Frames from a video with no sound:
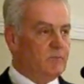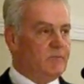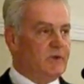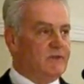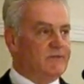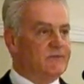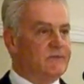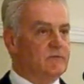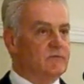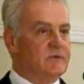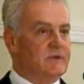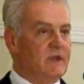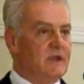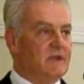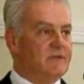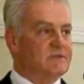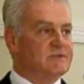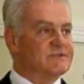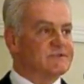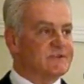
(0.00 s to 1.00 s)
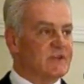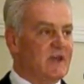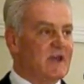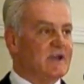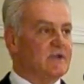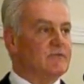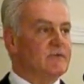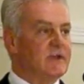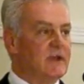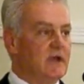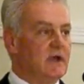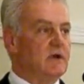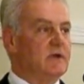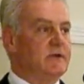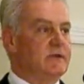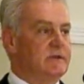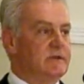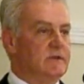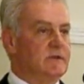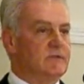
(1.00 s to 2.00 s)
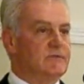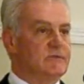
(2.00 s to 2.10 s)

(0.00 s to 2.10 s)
But the stark reality